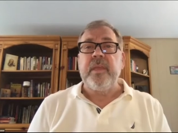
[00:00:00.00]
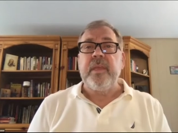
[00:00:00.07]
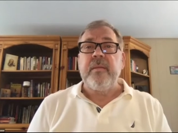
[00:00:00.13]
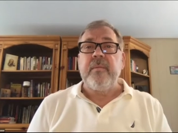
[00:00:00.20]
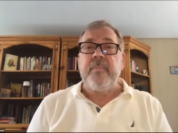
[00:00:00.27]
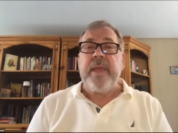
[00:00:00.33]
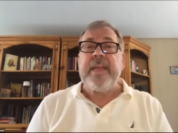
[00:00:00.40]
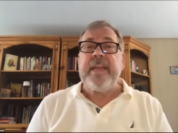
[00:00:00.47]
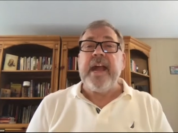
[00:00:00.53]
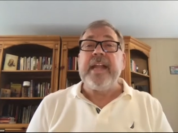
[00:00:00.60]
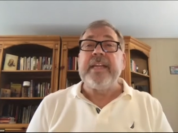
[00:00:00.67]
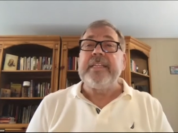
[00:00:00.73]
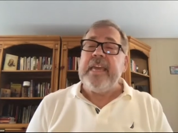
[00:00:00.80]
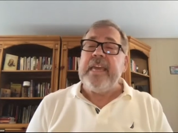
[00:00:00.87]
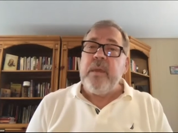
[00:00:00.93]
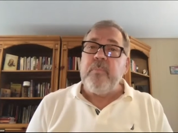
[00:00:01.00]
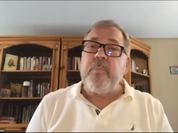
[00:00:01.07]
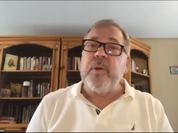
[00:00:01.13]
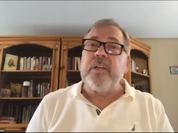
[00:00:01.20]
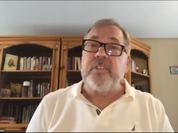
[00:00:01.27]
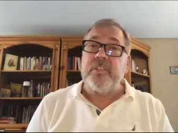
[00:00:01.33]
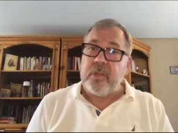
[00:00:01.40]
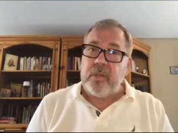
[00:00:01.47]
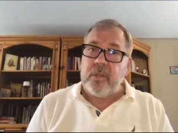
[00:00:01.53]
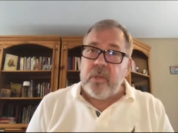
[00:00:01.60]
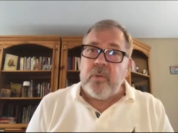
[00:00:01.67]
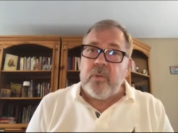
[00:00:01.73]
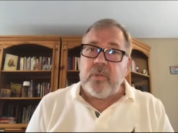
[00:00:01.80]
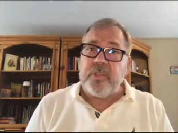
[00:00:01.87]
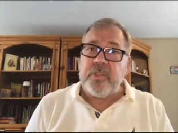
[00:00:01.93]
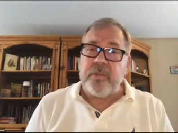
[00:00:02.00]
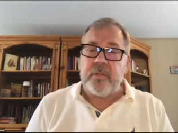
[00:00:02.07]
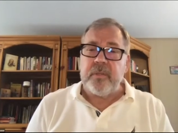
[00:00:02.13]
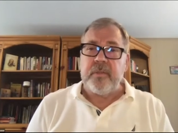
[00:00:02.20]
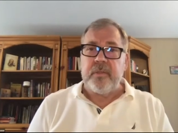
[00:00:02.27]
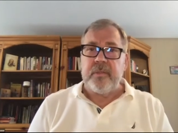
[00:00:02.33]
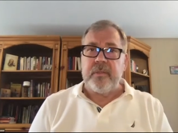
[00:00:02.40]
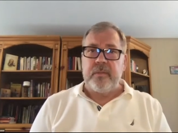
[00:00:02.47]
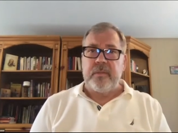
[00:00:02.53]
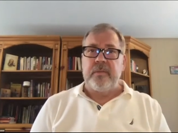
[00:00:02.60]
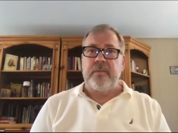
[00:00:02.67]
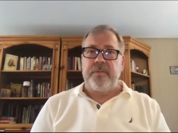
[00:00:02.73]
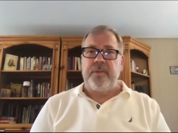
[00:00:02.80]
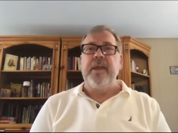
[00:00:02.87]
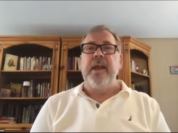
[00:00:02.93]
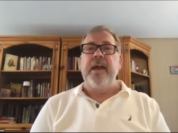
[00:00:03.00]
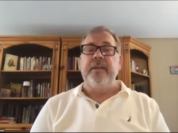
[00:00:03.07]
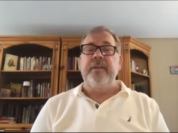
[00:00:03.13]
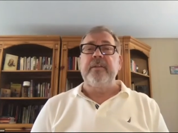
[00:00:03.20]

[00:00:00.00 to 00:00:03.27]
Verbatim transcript: May God keep us close to God